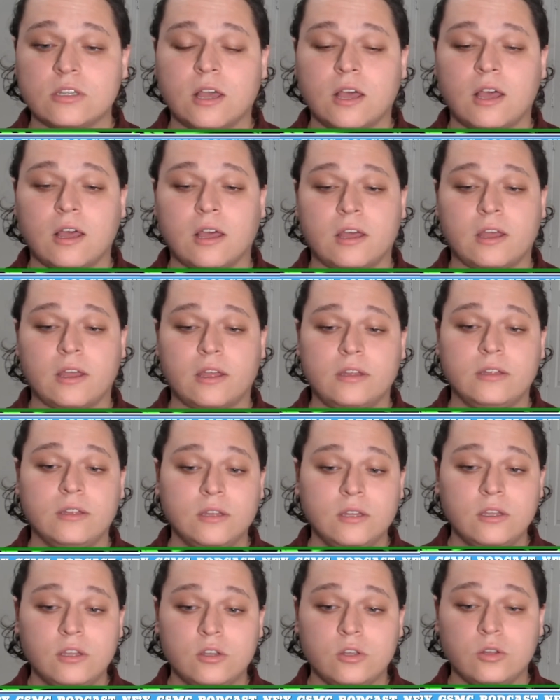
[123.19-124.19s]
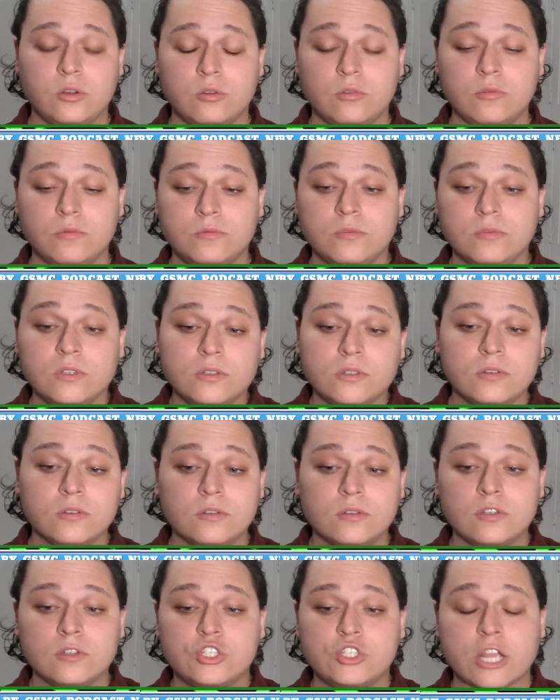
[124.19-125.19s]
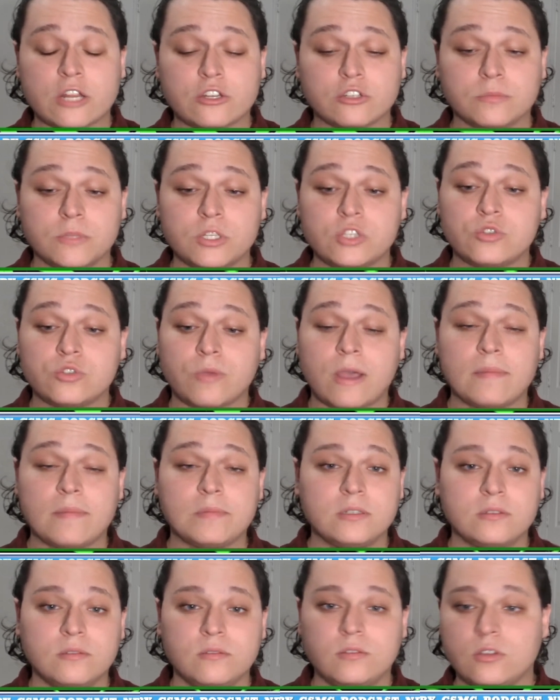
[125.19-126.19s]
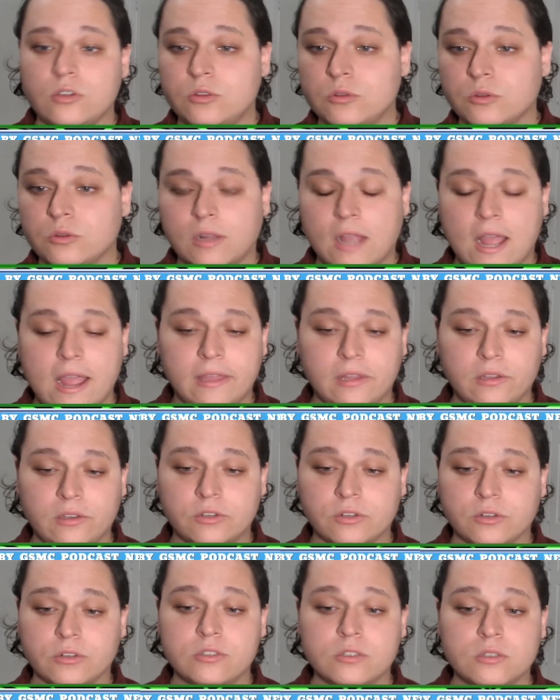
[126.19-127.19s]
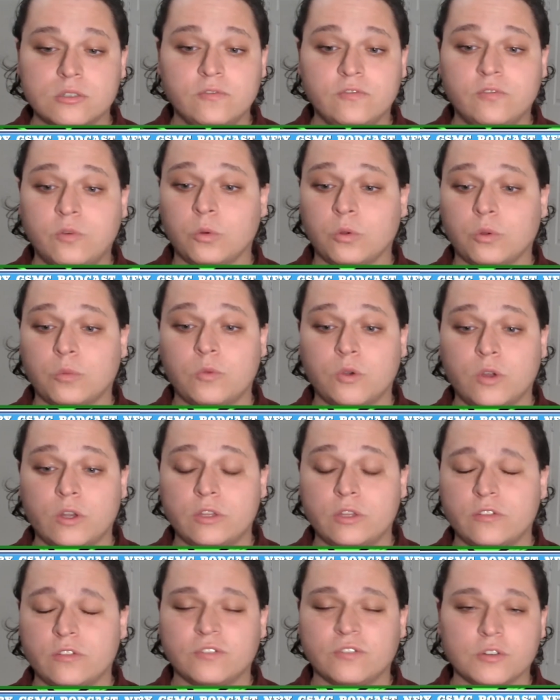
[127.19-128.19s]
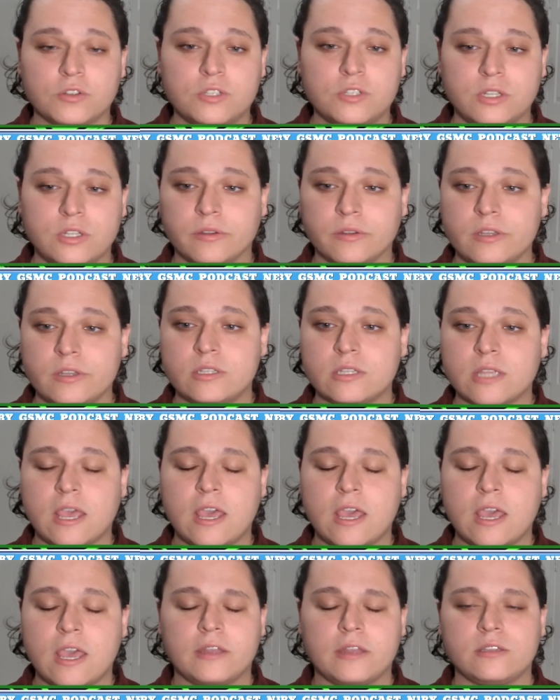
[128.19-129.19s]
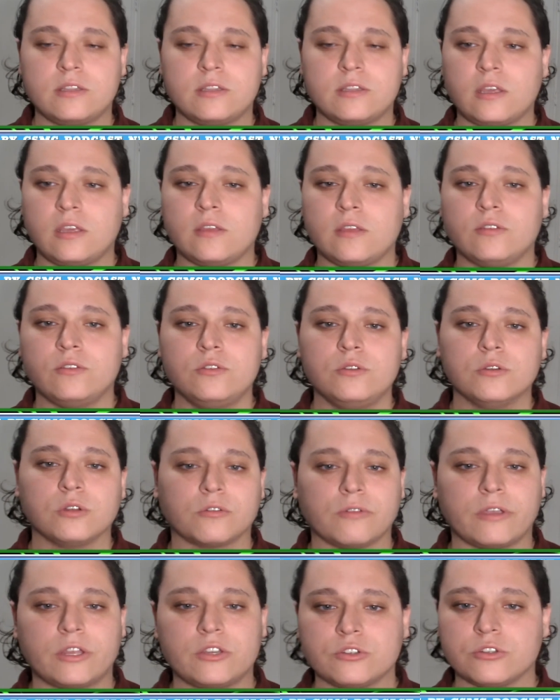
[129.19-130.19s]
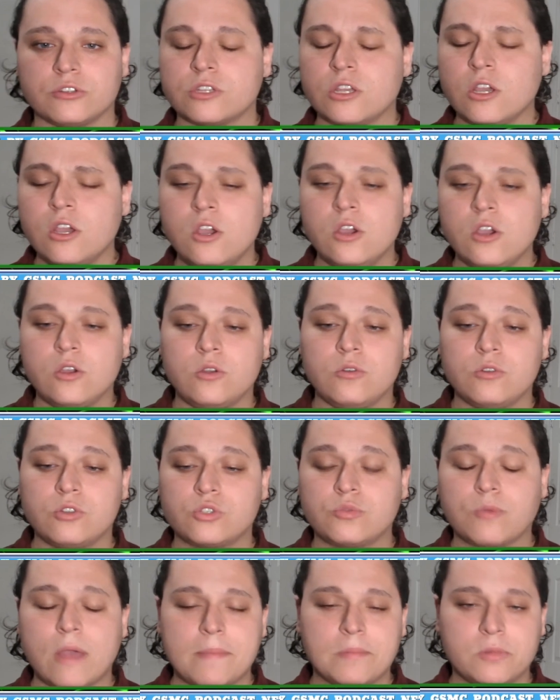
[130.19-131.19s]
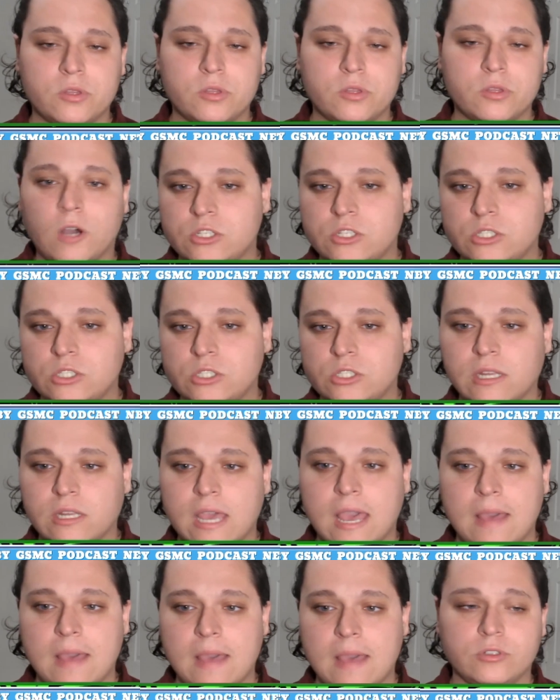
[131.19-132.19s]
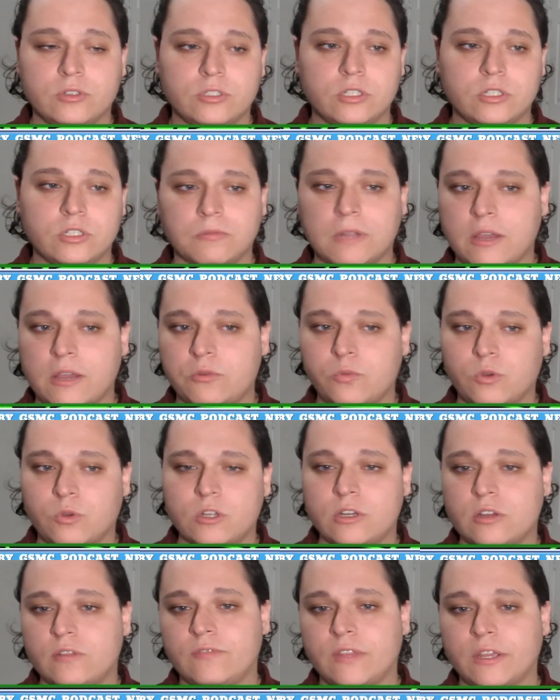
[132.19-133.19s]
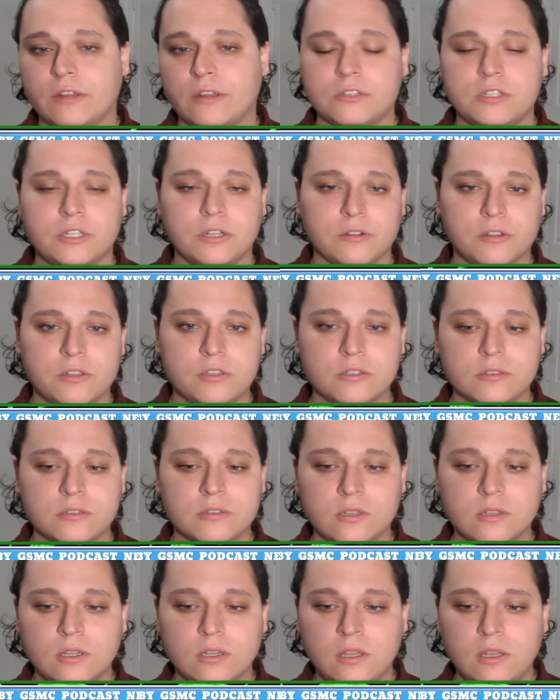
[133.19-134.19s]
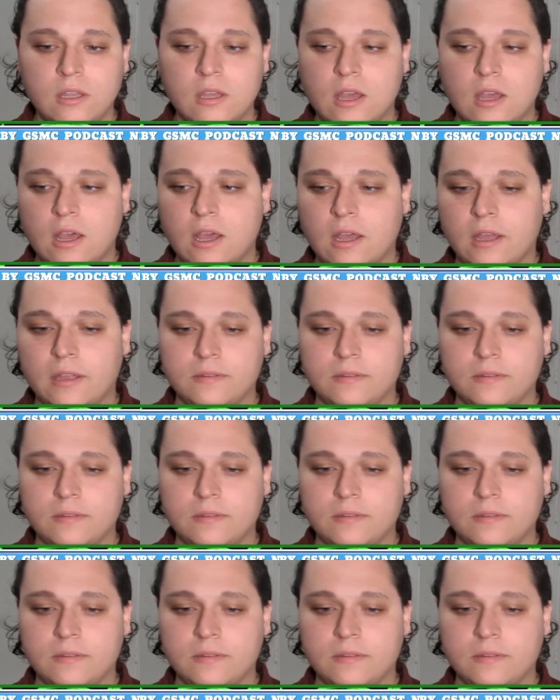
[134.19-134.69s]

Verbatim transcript: uh, who gentlemen swept the New York Islanders 4 to 1 in the first series, and the New York Rangers, who swept the Washington Capitals in round one of their series. Uh,